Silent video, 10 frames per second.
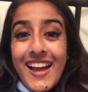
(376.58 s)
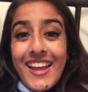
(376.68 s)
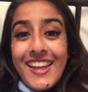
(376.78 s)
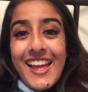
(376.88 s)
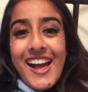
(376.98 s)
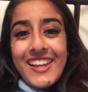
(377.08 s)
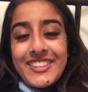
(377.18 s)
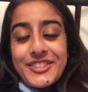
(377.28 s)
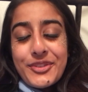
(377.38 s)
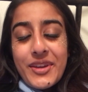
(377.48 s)
Hi guys,
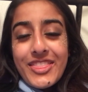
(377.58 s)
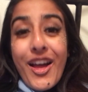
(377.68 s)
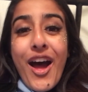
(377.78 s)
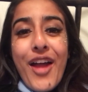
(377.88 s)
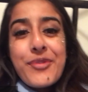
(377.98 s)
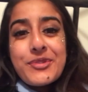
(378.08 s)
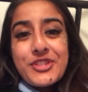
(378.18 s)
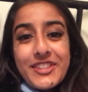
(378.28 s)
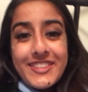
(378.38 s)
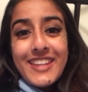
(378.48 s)
so I thought I would
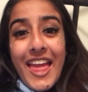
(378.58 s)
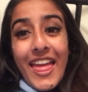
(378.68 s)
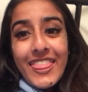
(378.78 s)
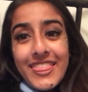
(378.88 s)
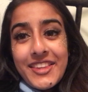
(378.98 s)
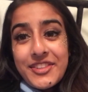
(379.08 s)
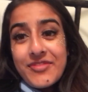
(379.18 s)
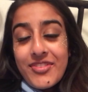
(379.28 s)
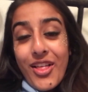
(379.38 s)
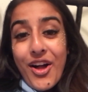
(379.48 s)
just end this
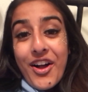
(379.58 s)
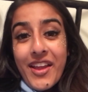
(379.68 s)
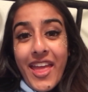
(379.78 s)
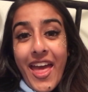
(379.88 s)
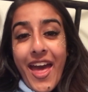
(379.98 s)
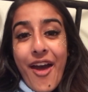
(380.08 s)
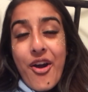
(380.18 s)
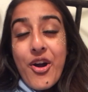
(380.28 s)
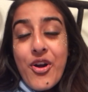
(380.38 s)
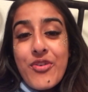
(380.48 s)
vlog at
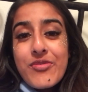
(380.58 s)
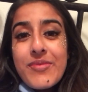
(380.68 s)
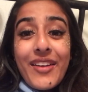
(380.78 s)
home.